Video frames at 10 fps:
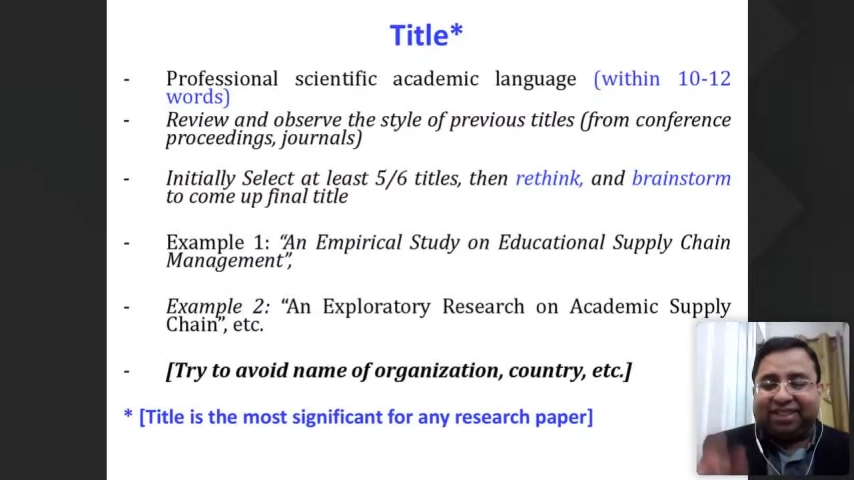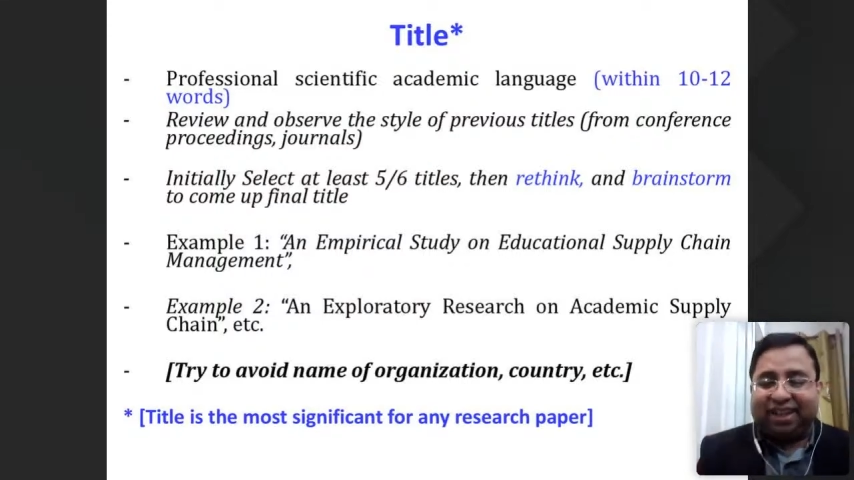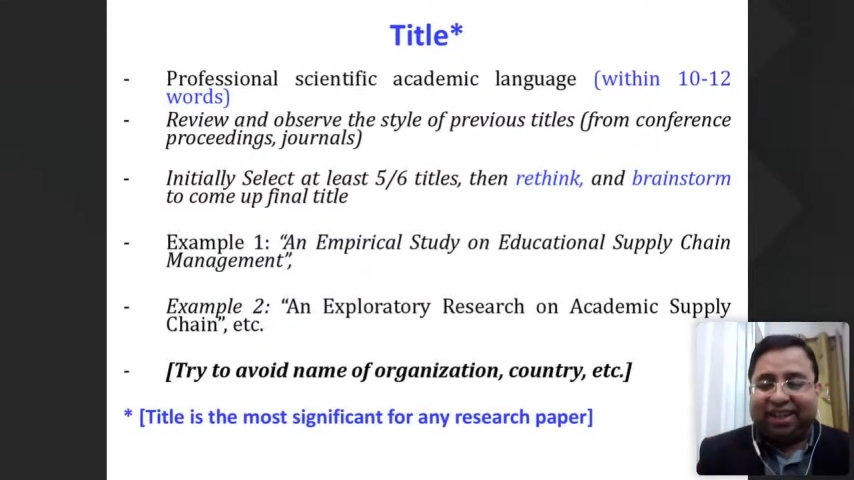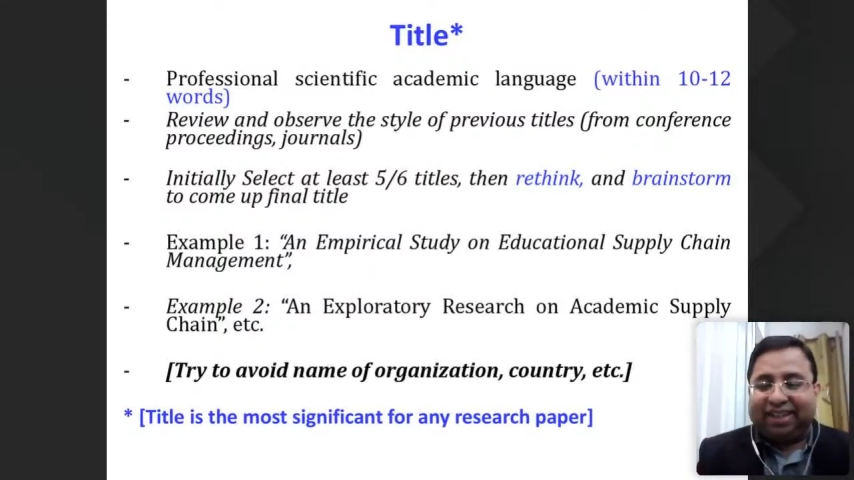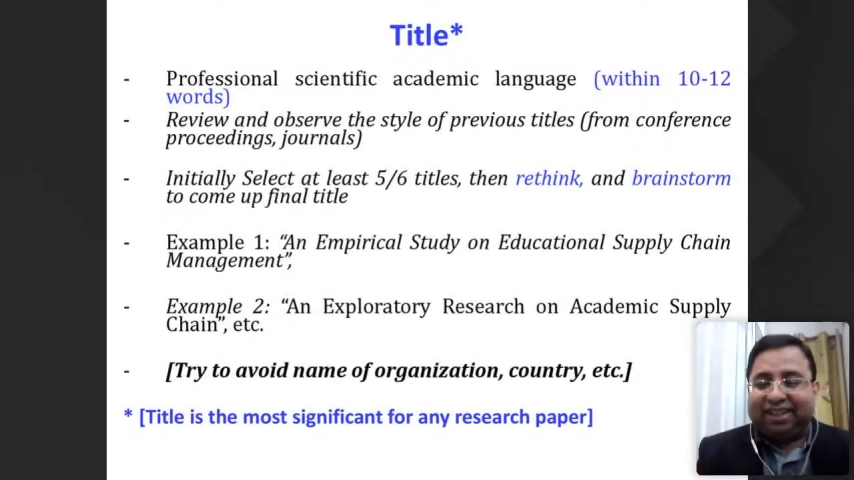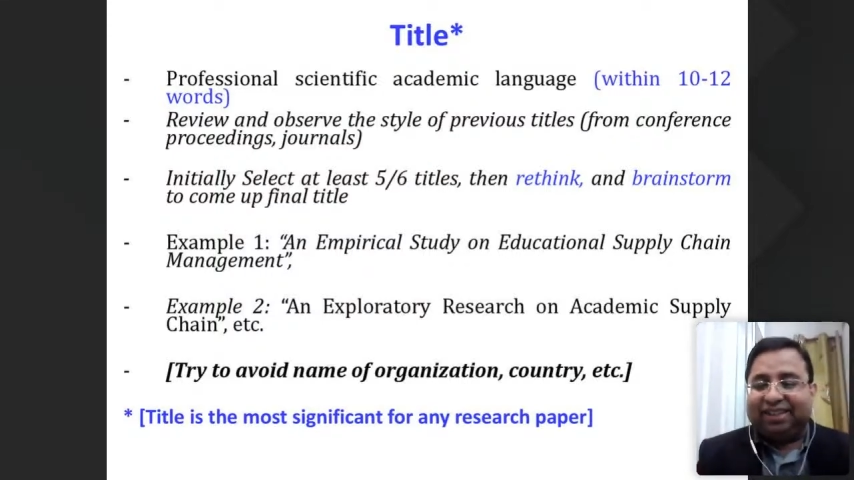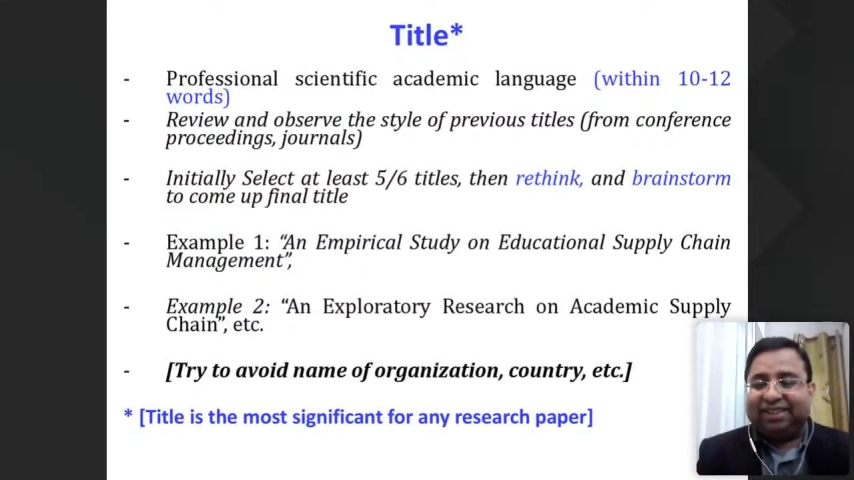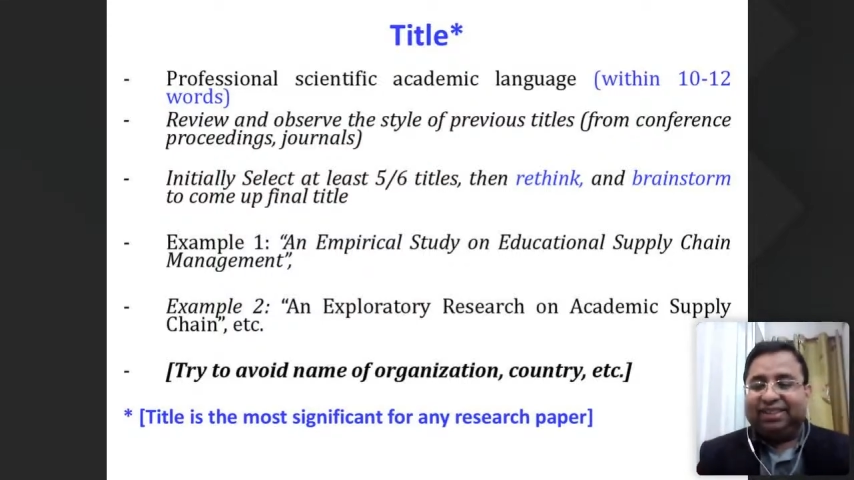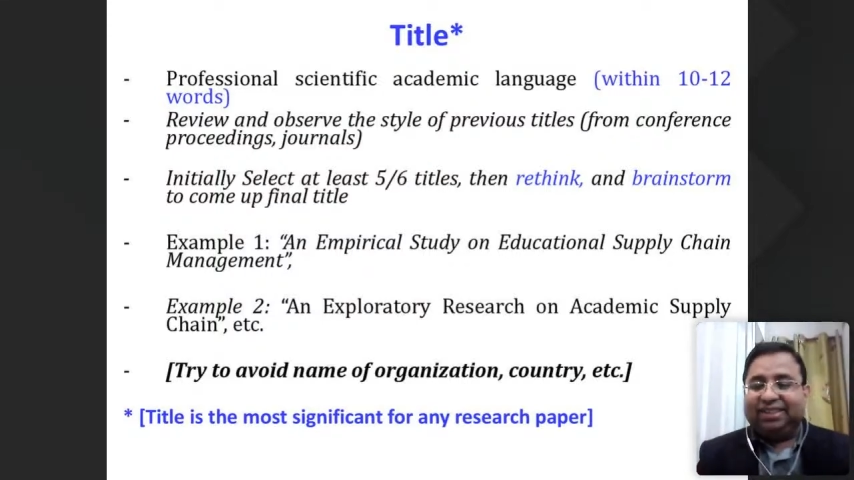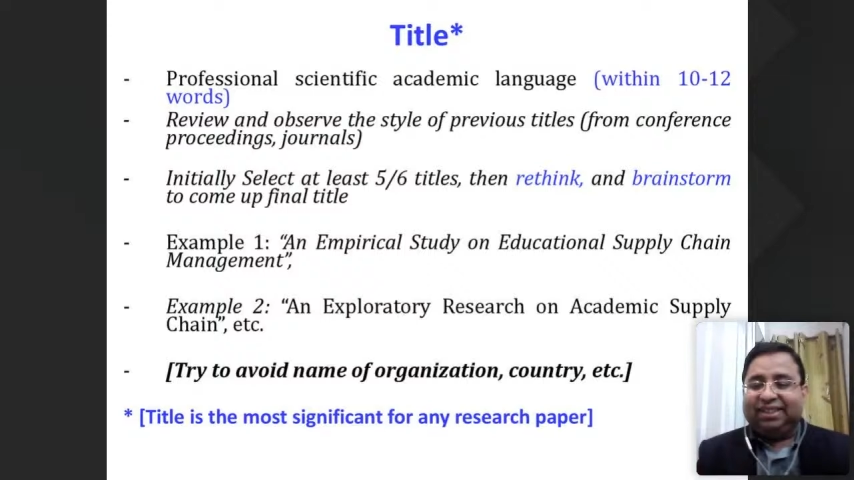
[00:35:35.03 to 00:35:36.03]
a case study.
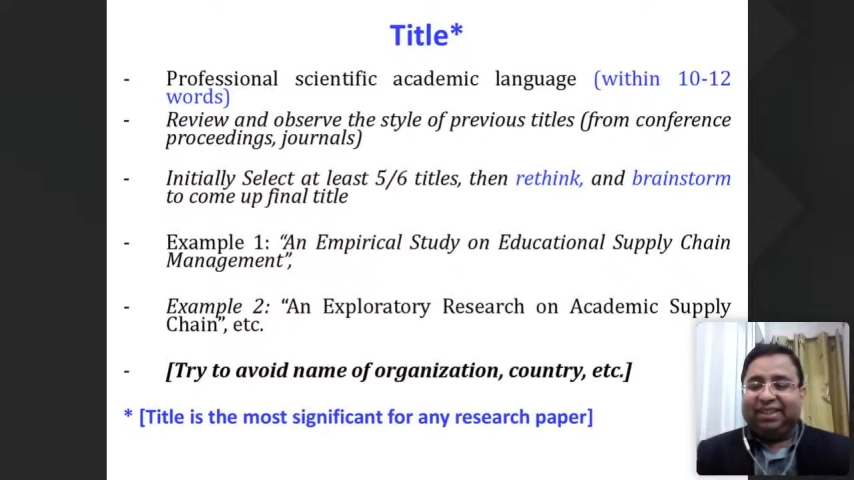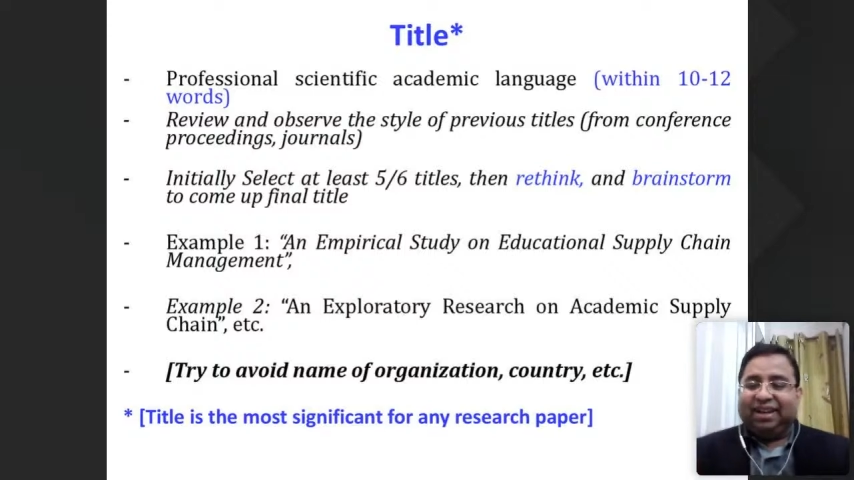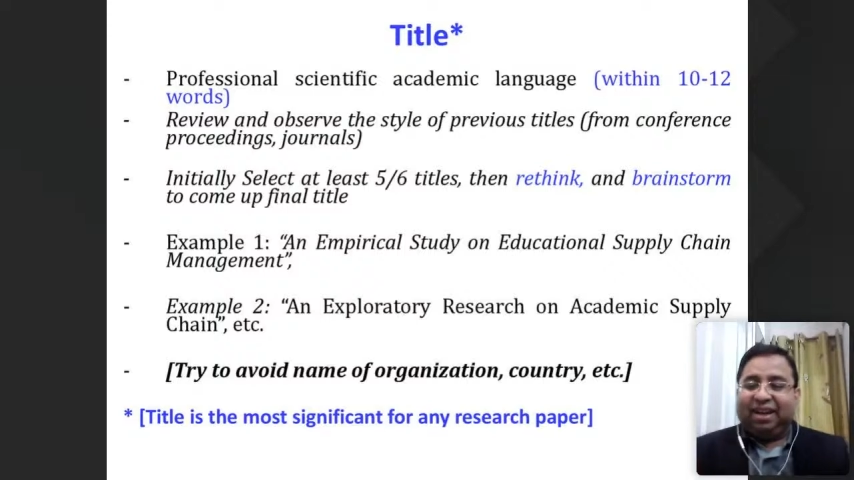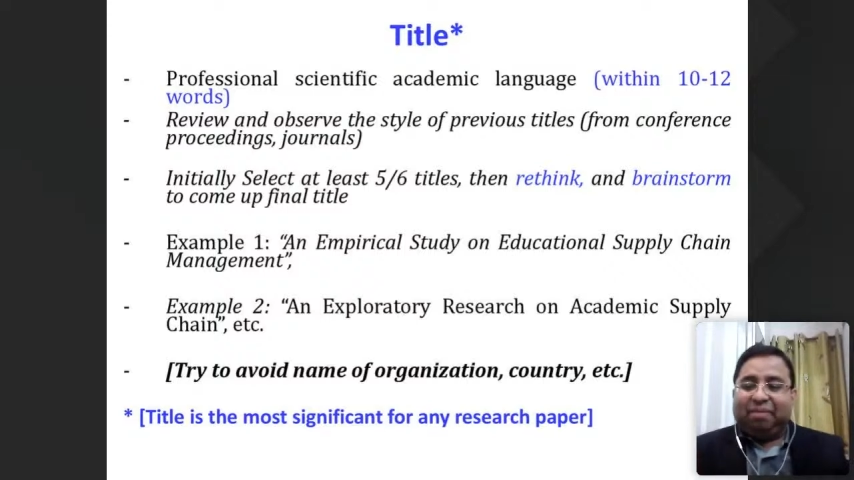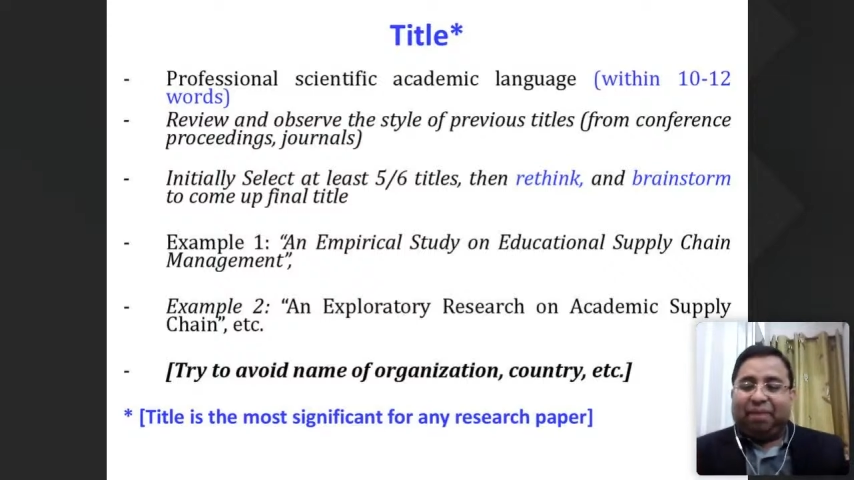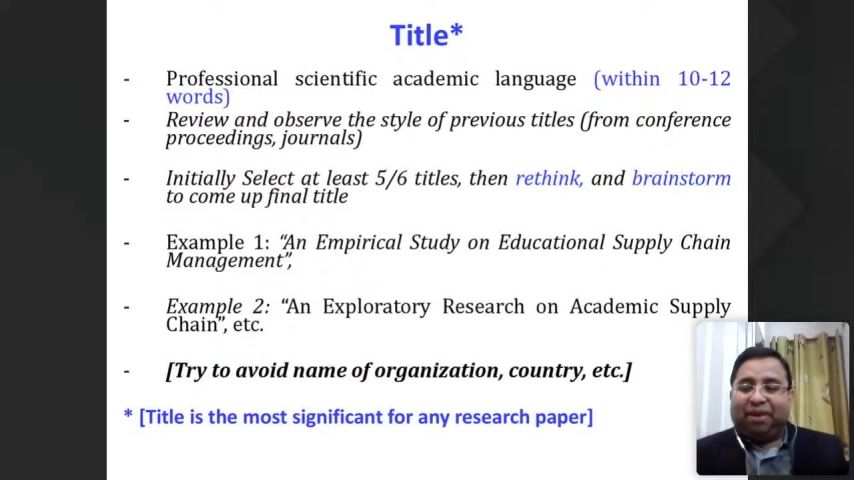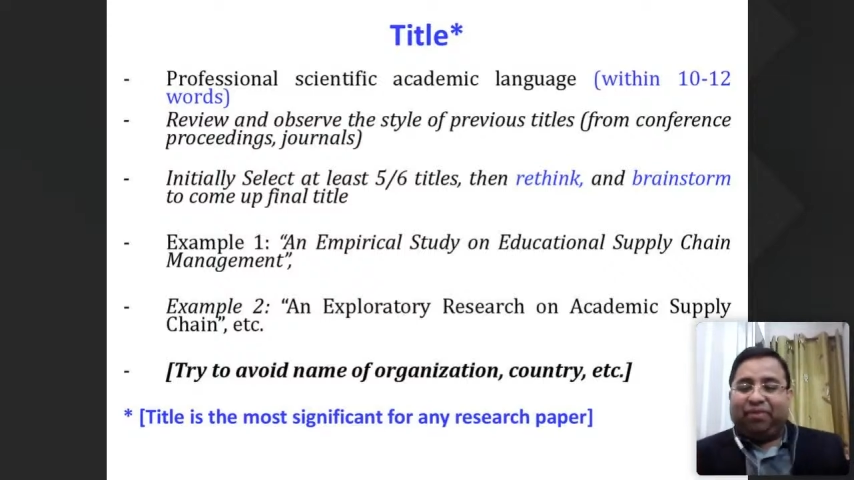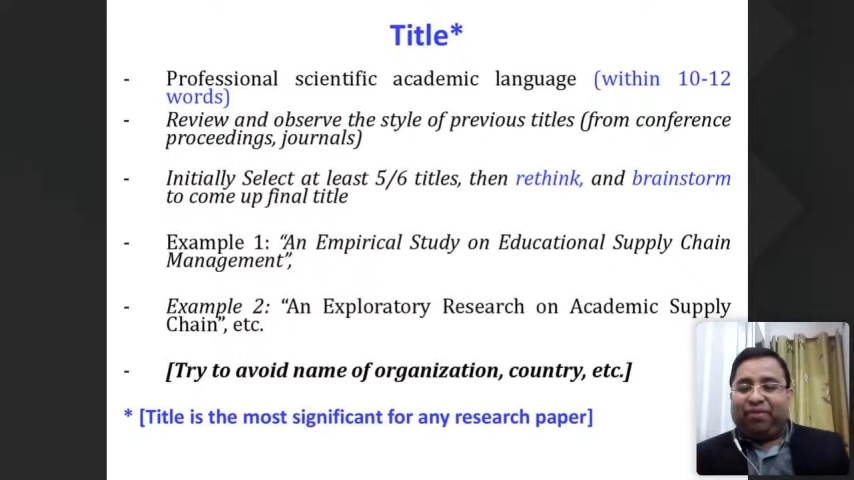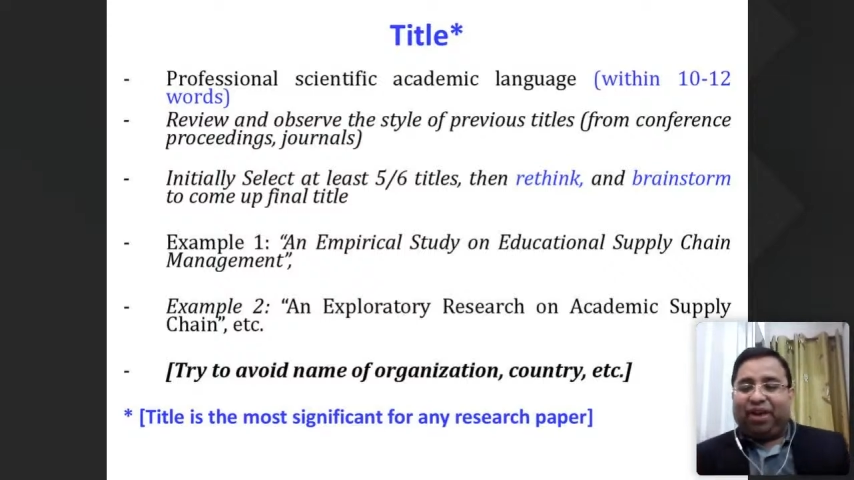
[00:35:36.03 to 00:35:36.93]
But if you